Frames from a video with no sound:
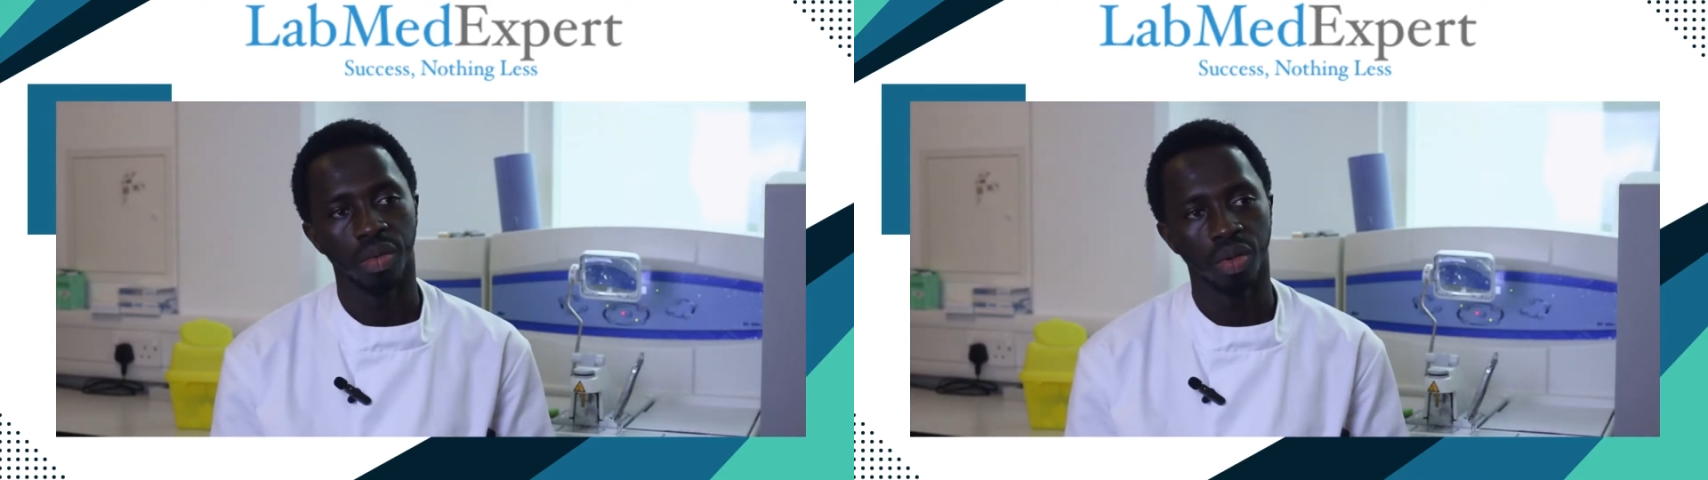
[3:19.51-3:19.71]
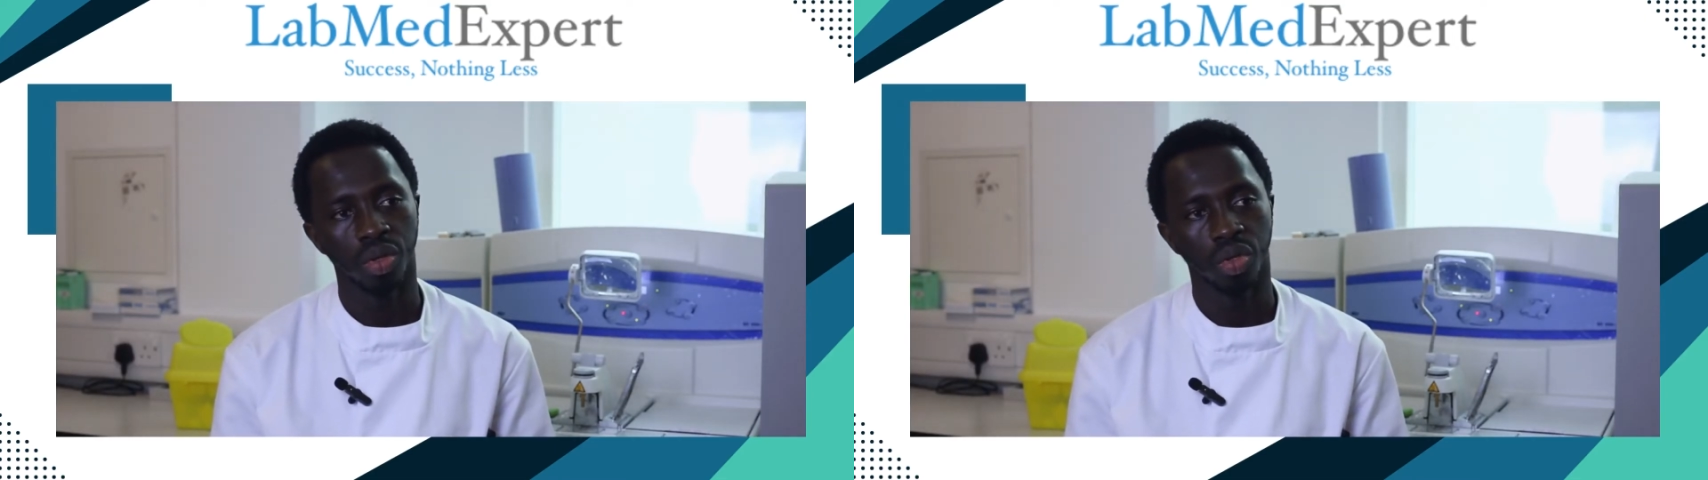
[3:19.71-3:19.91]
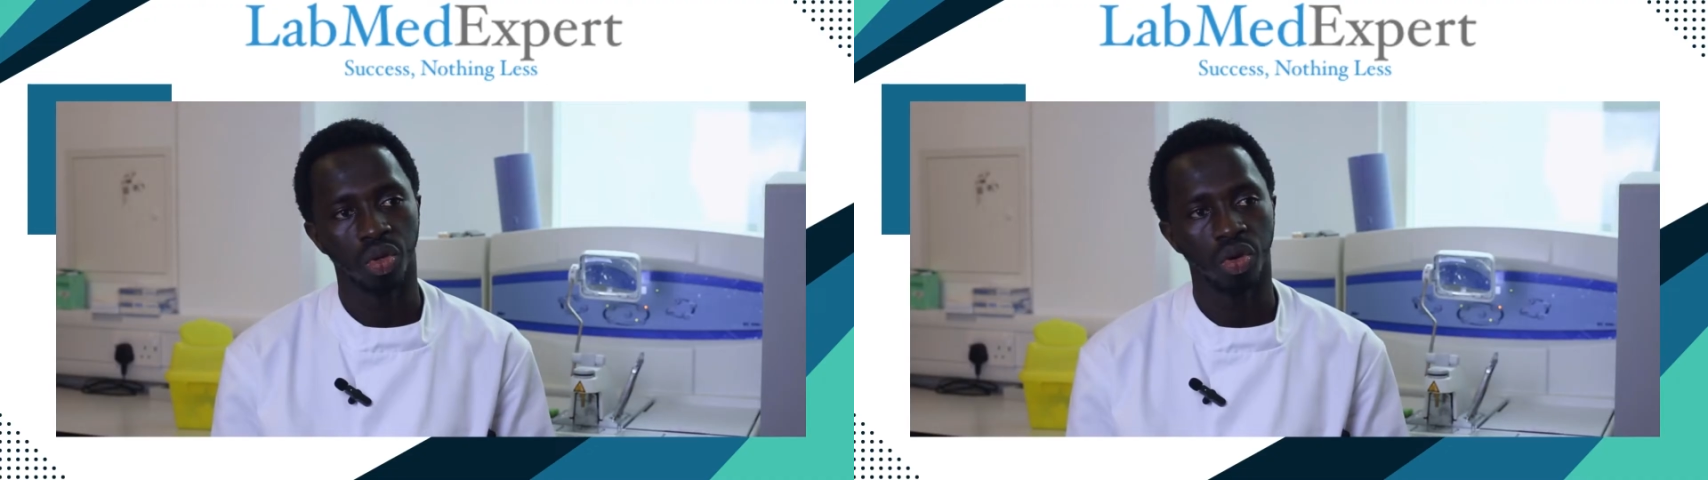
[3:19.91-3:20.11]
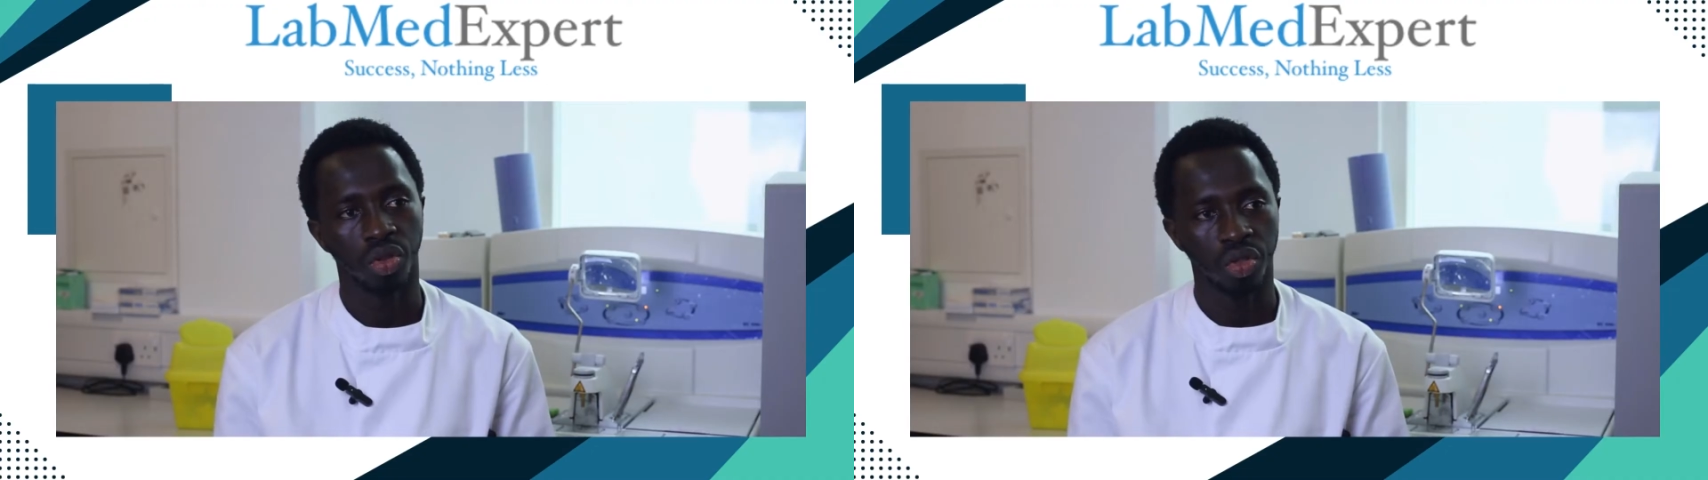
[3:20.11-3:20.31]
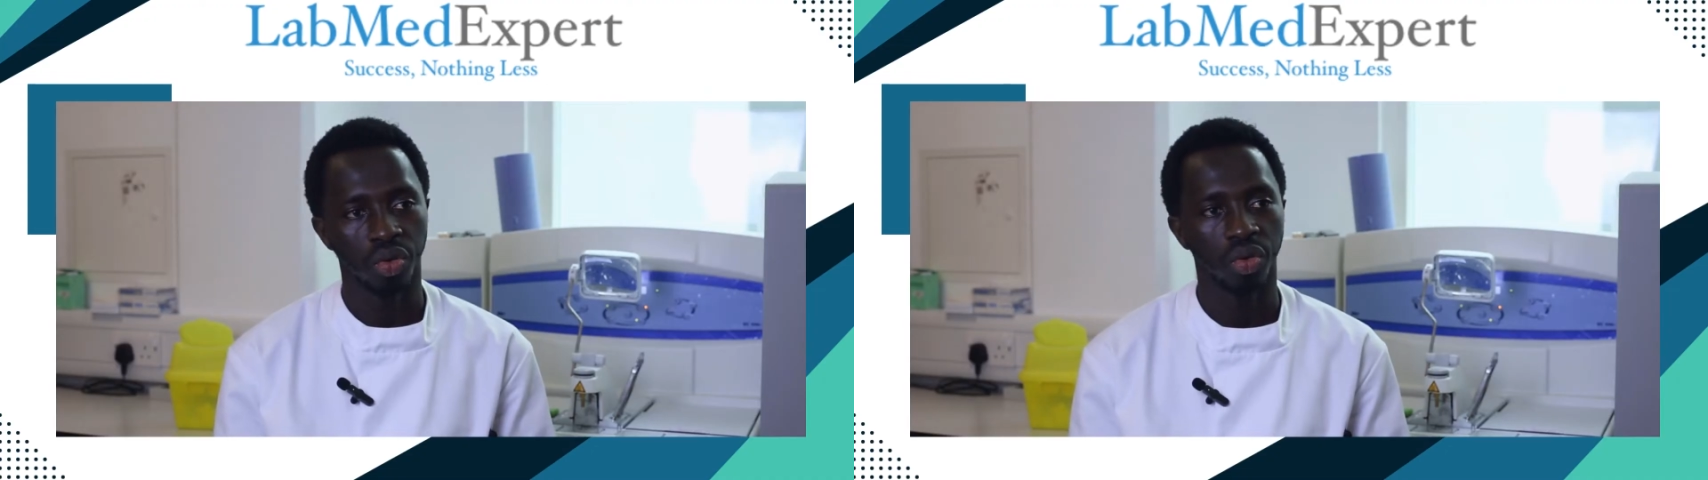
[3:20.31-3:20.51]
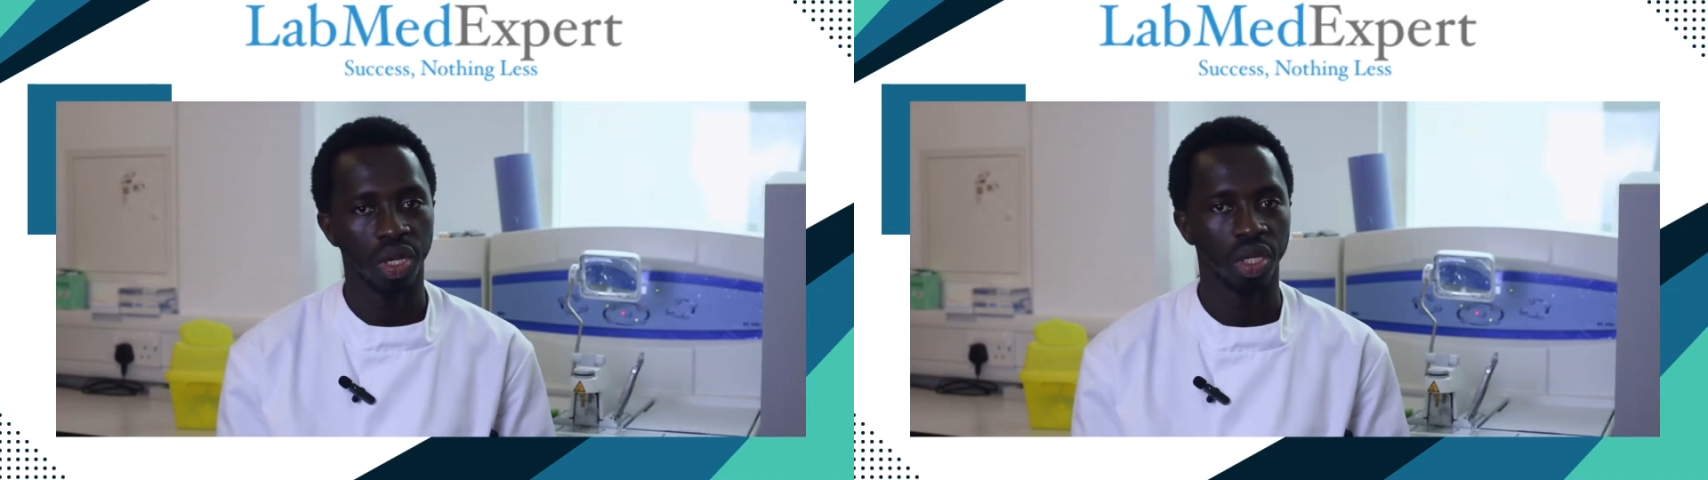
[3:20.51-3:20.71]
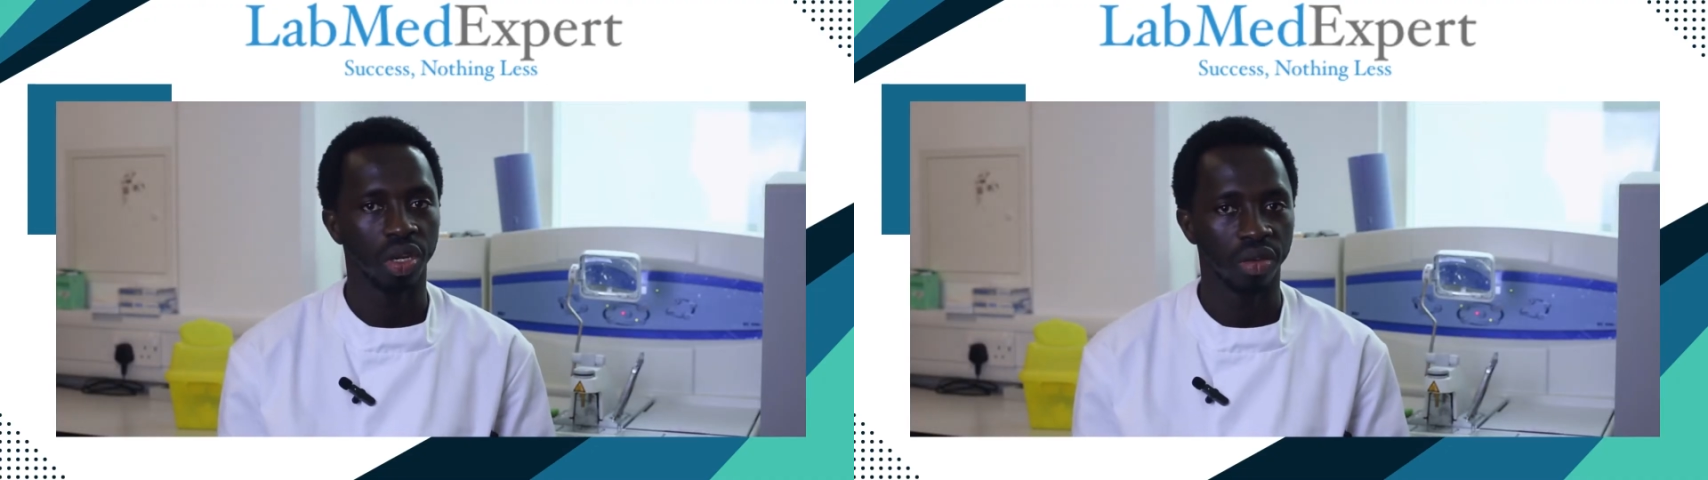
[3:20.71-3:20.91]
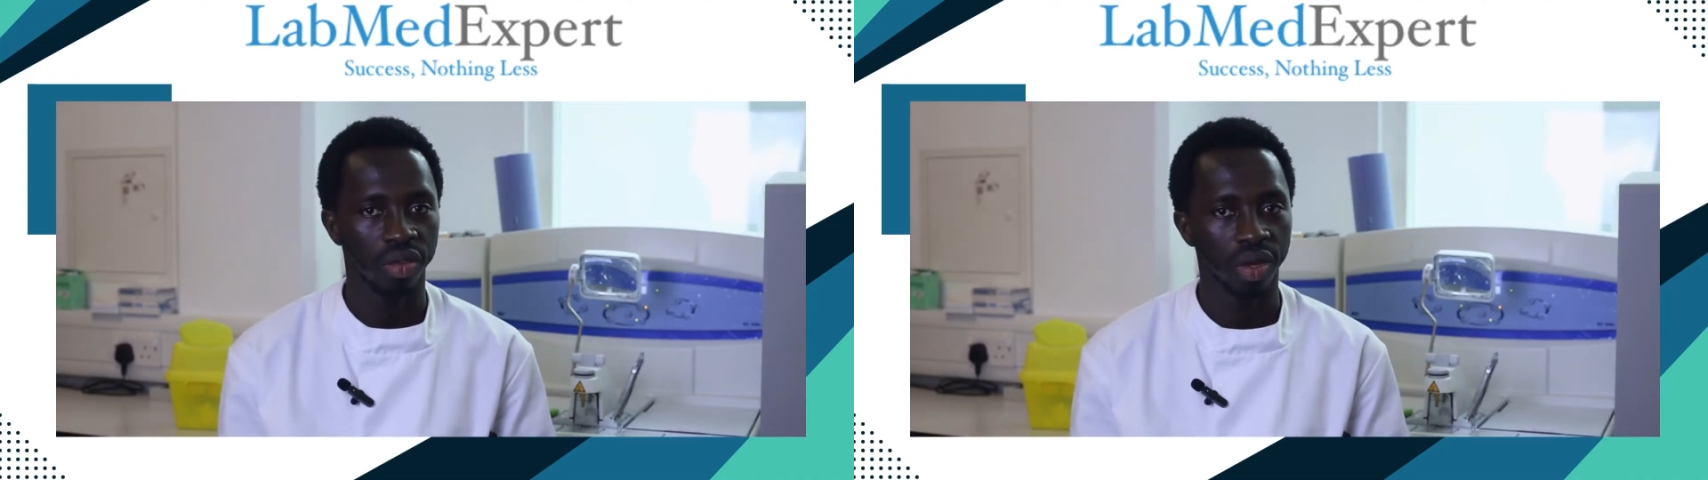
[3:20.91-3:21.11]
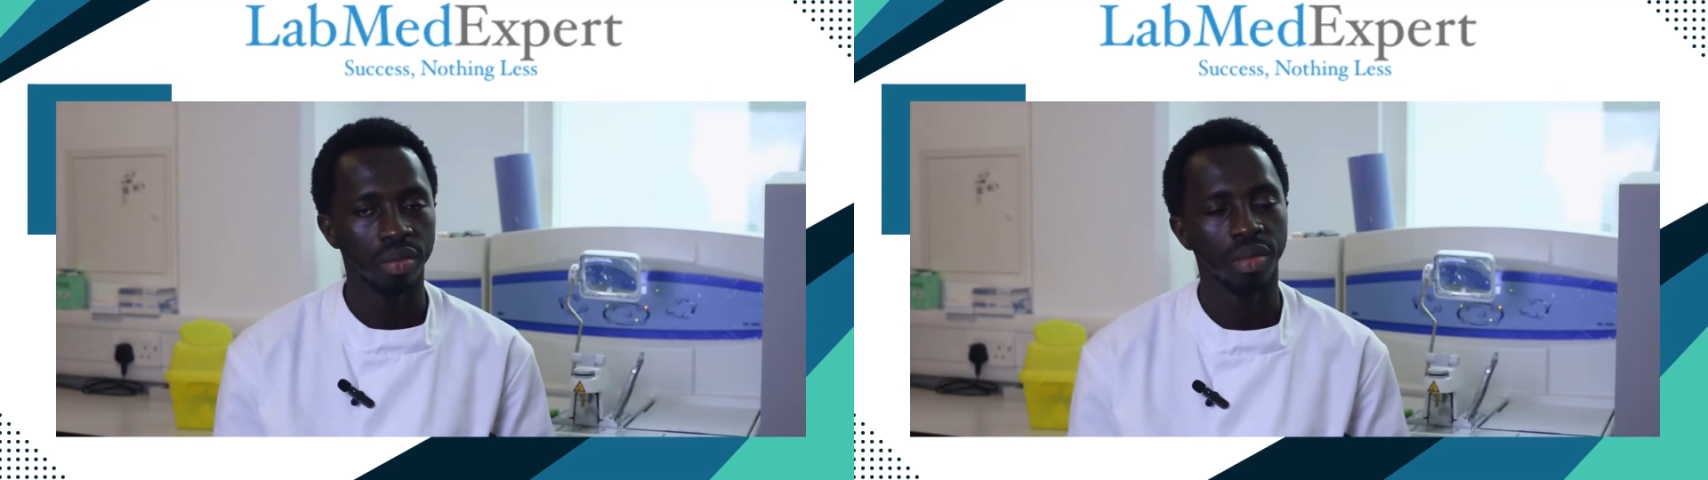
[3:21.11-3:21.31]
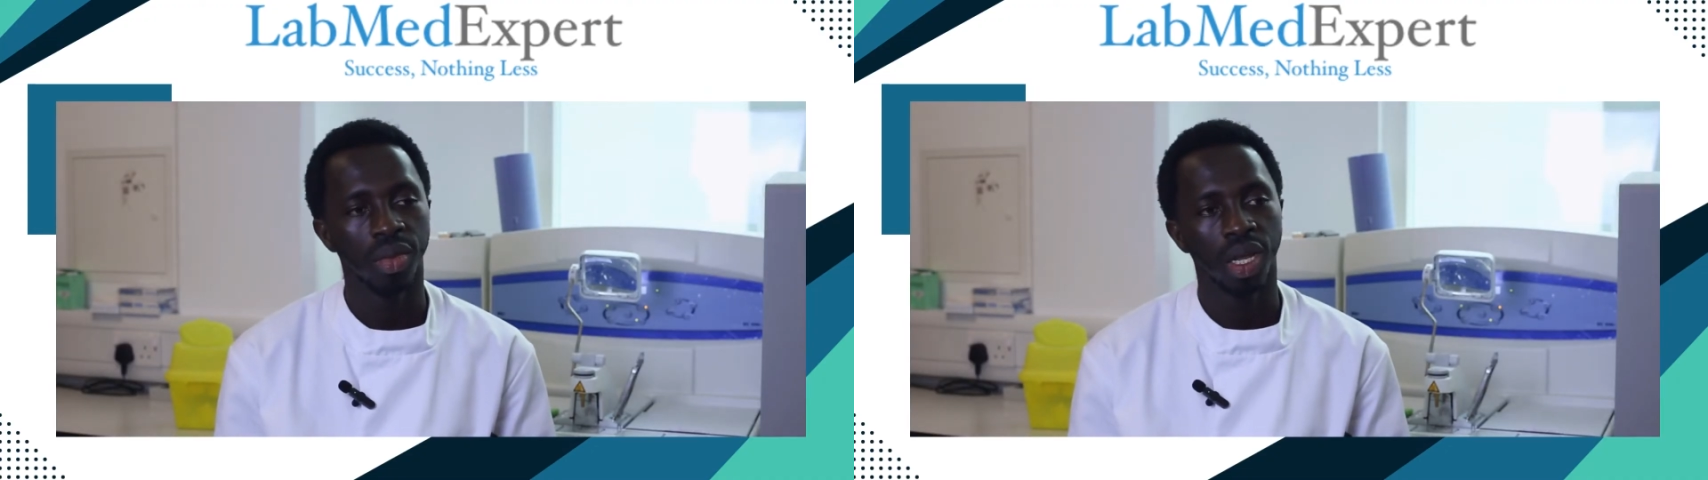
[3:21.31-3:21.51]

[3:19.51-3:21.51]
able to go through each of them,